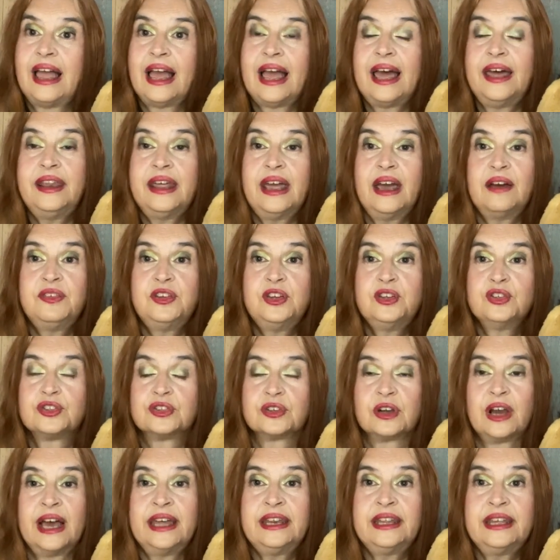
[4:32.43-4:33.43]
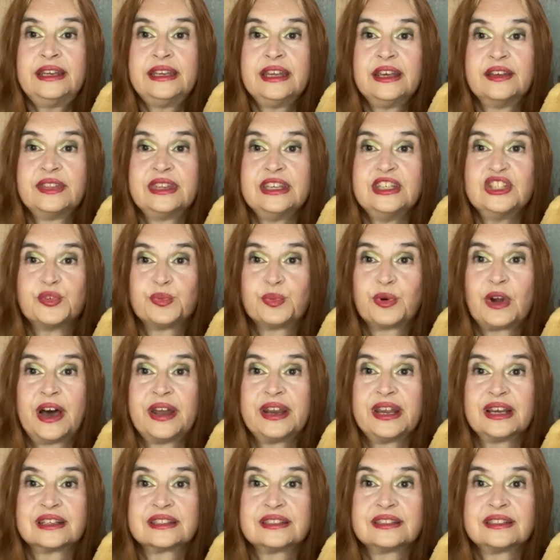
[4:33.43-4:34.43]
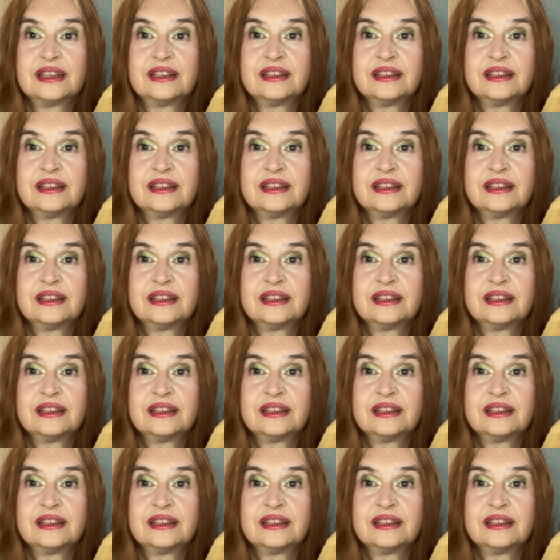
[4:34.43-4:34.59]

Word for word: And have you tried any of these products?